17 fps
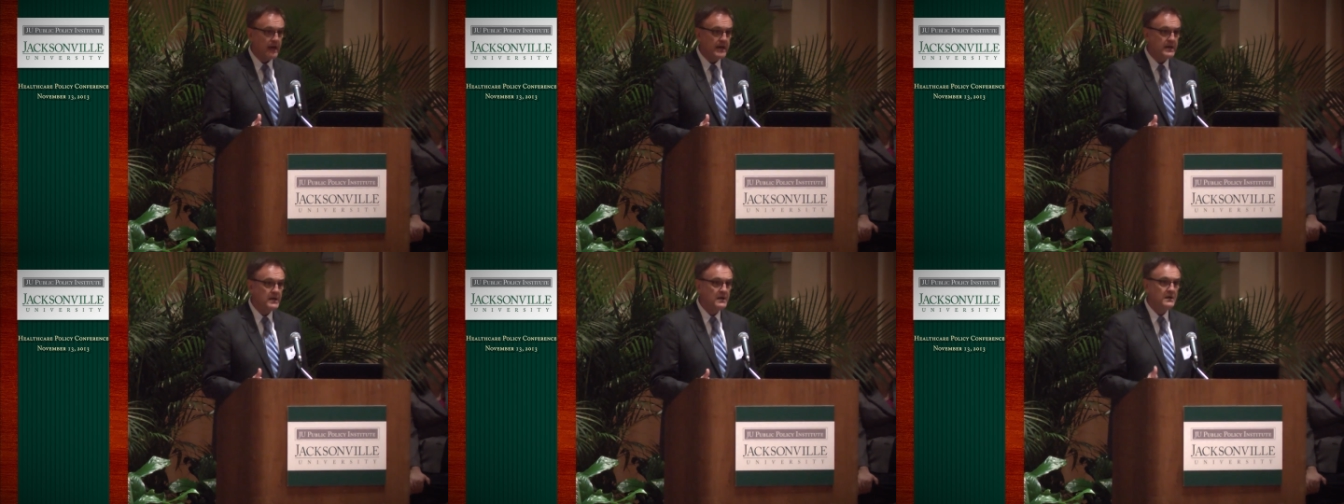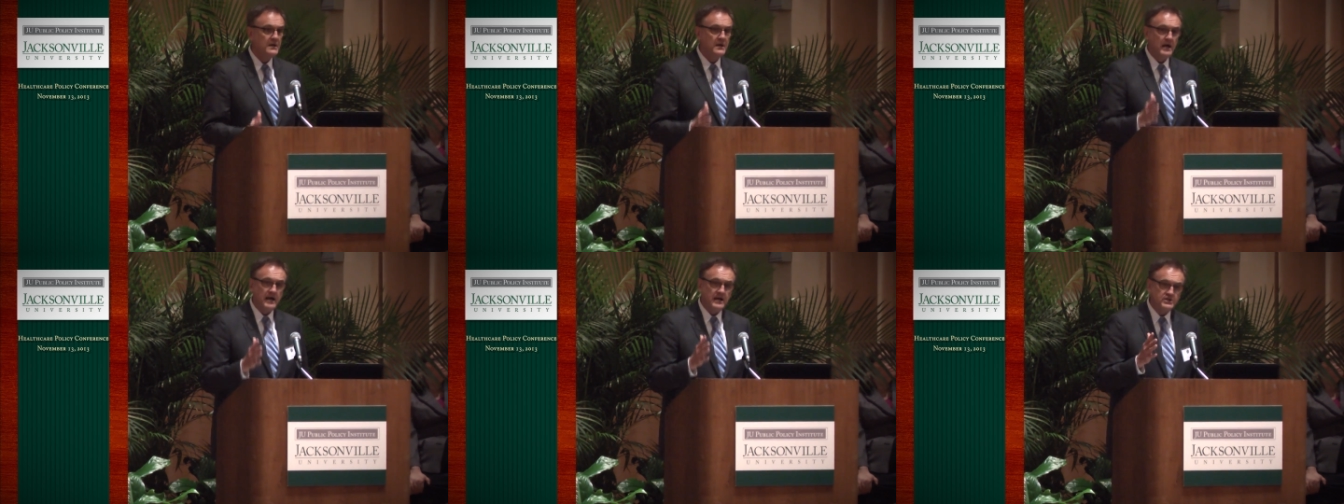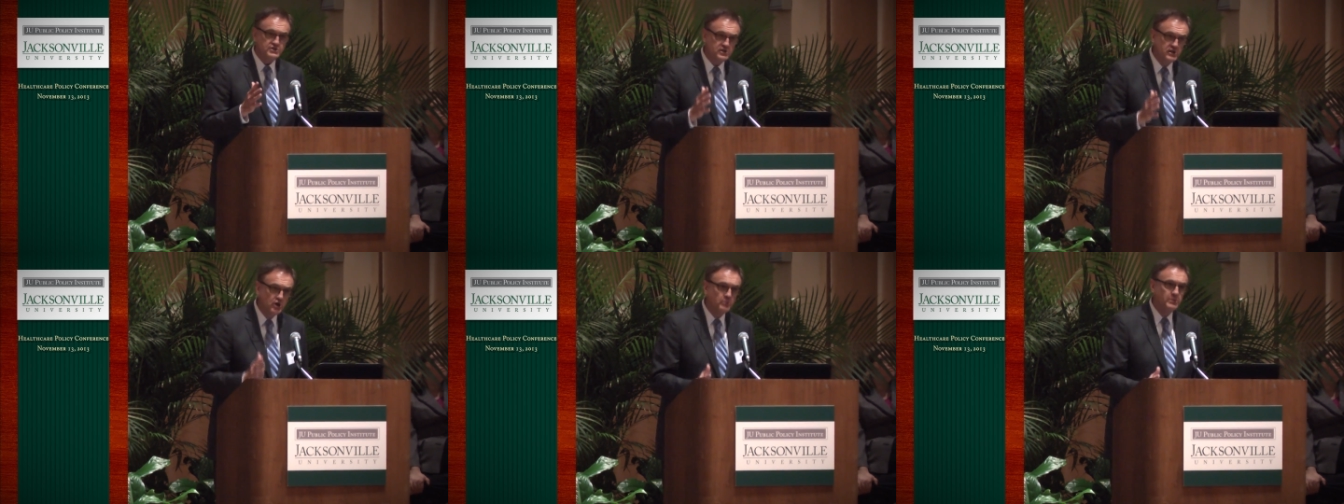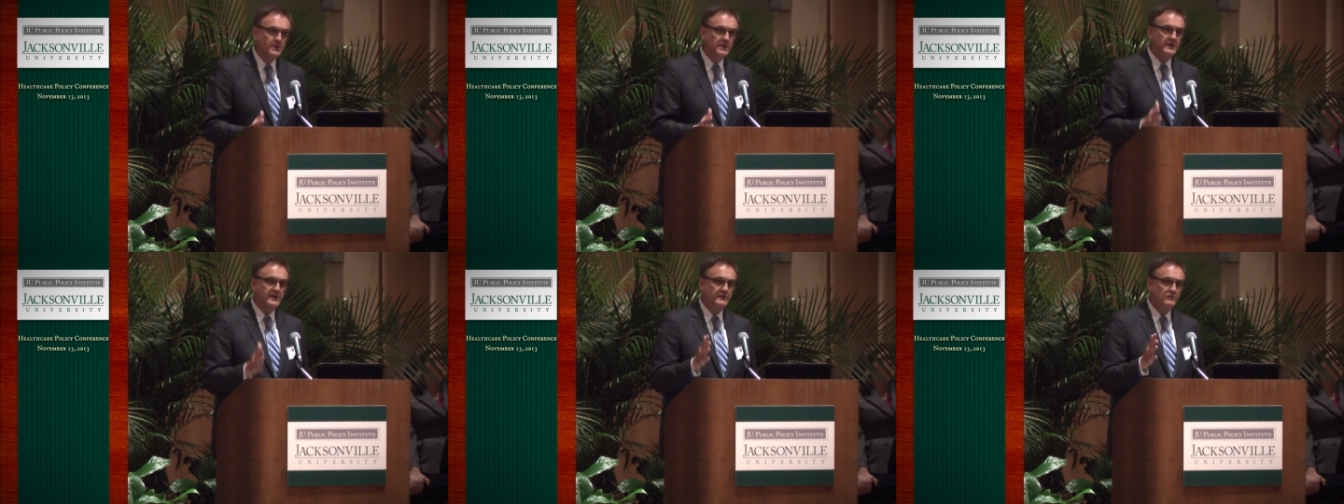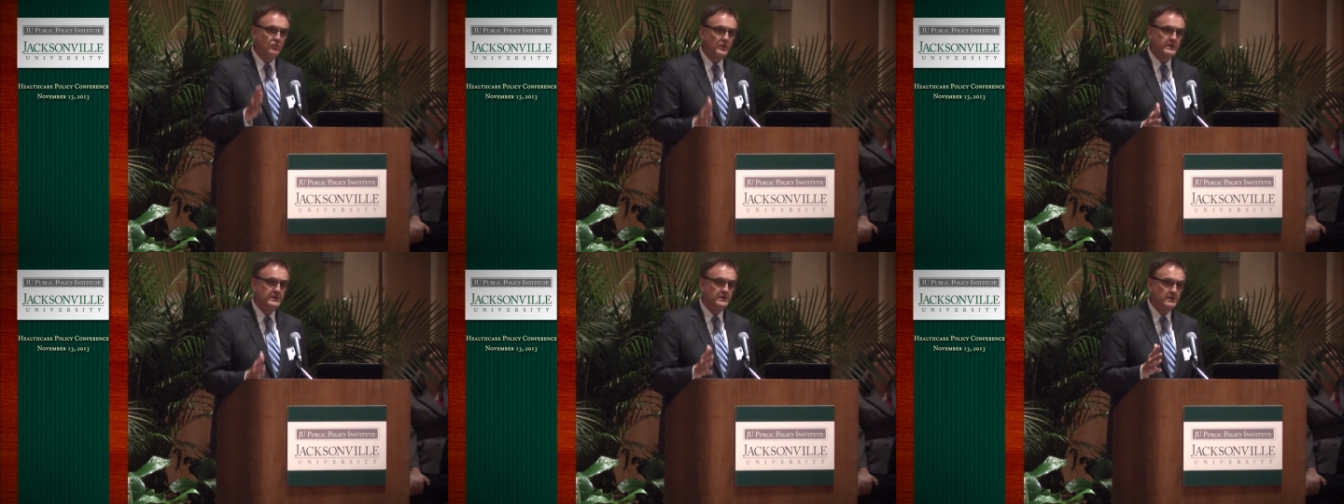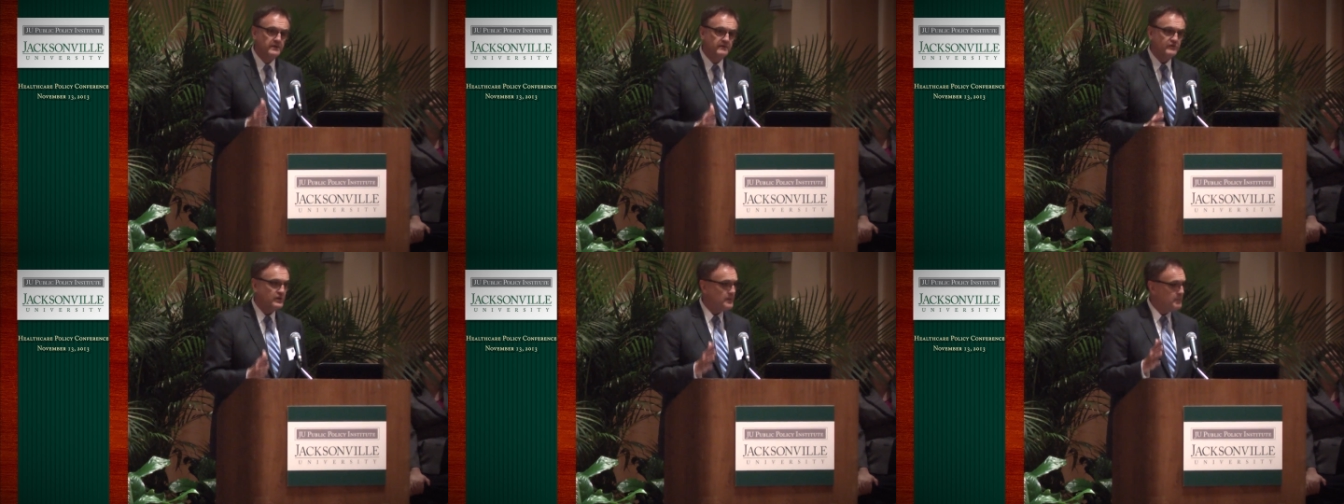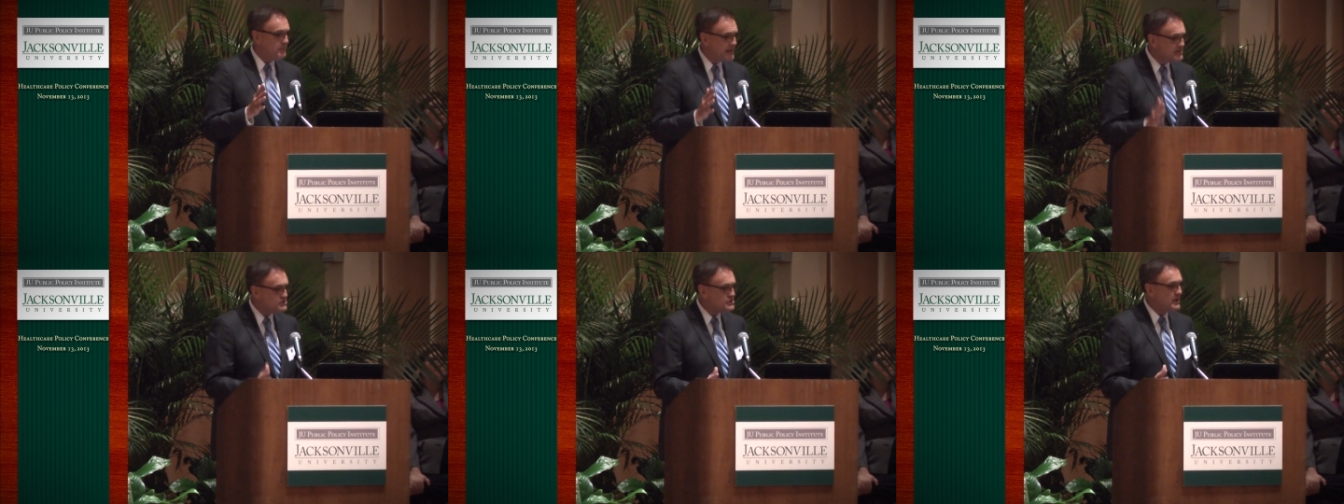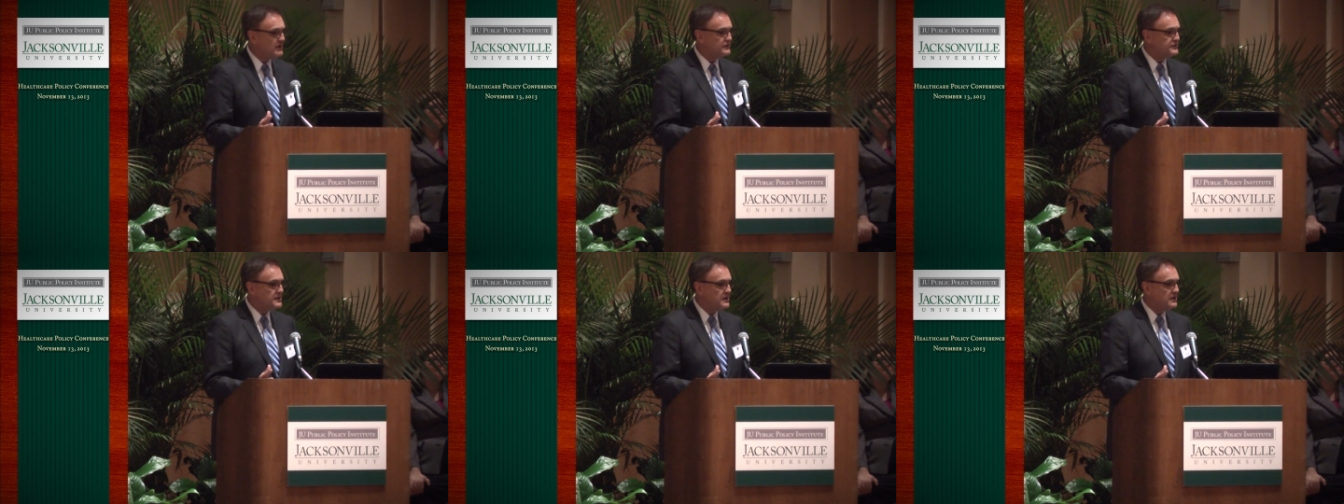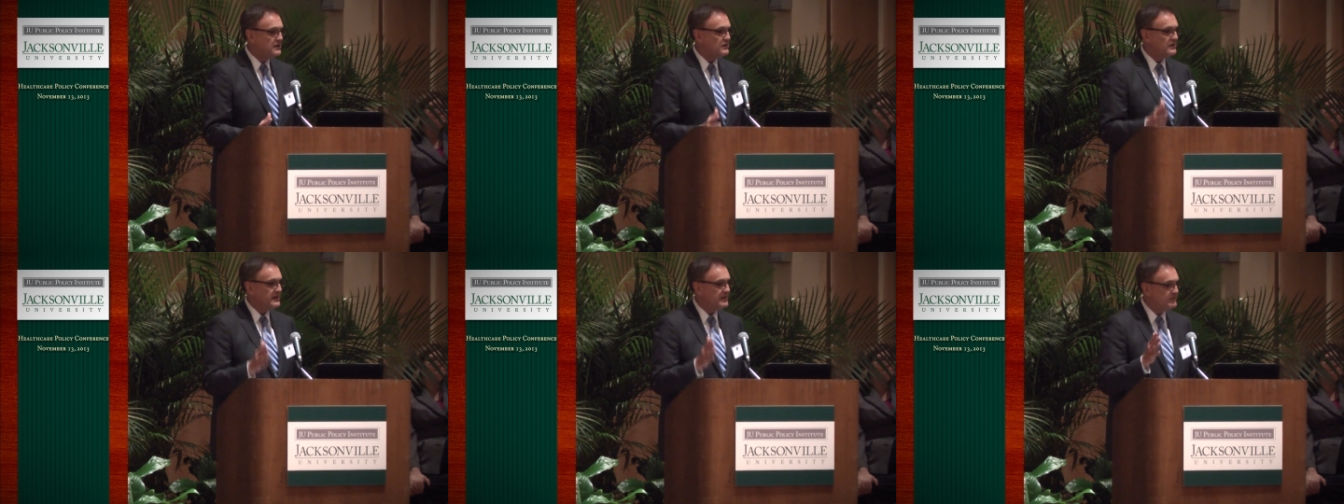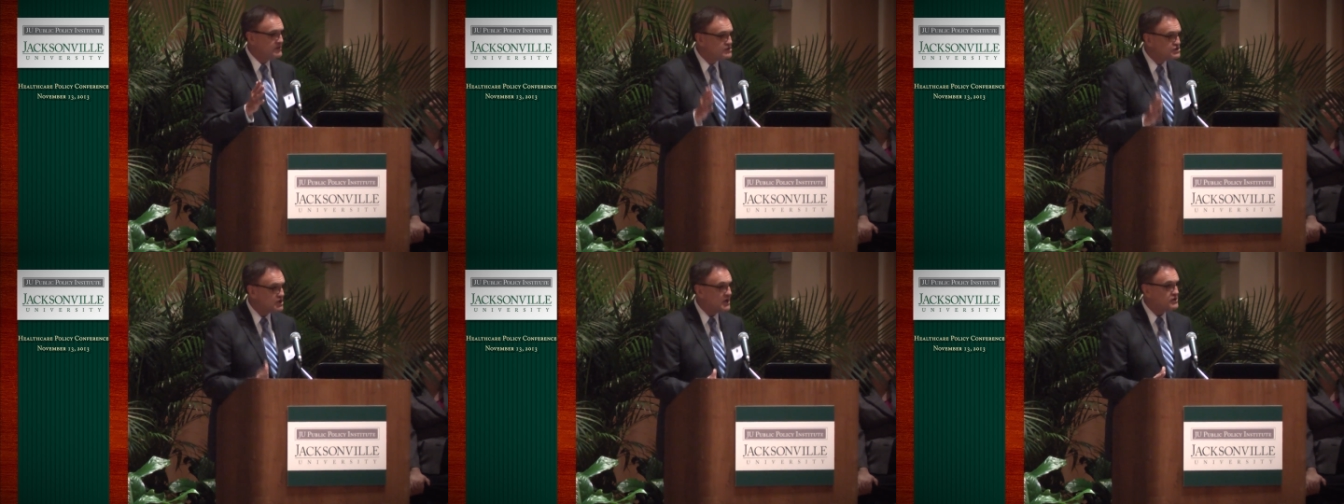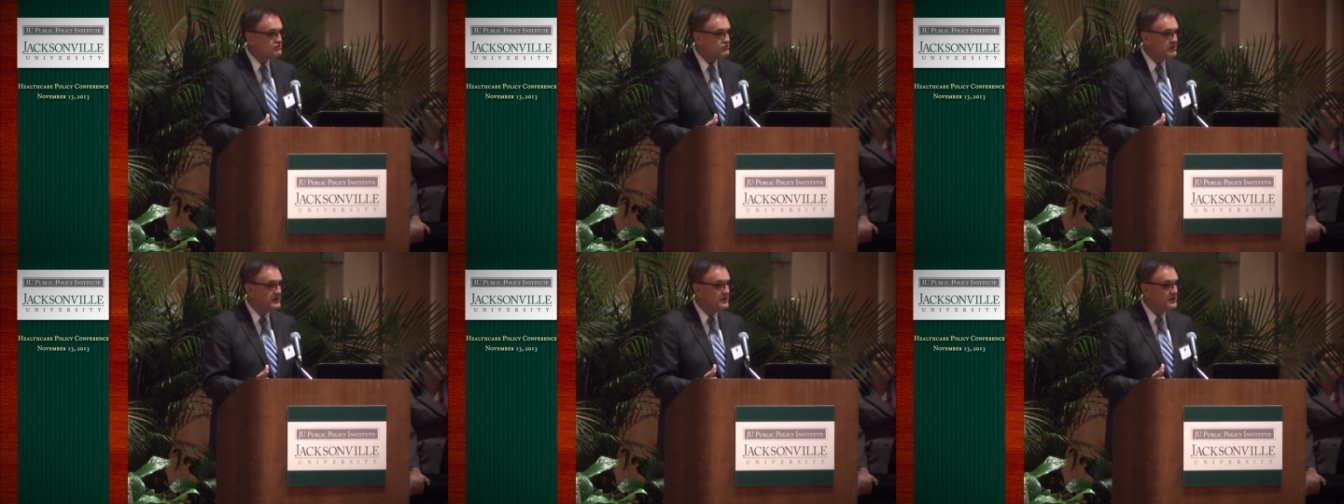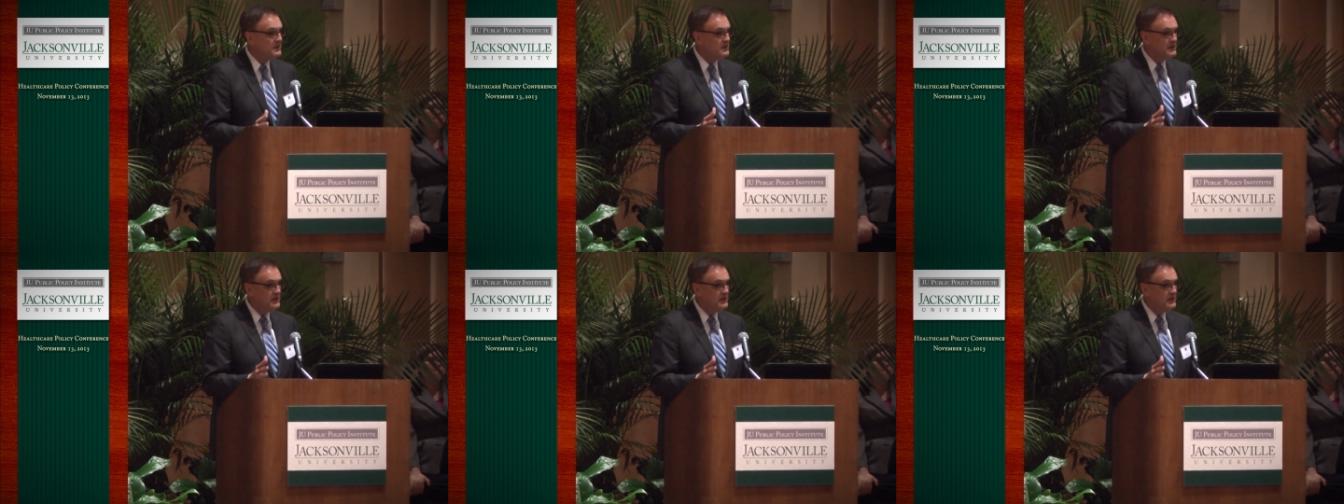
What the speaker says: that. I still believe we deliver the best healthcare in this country.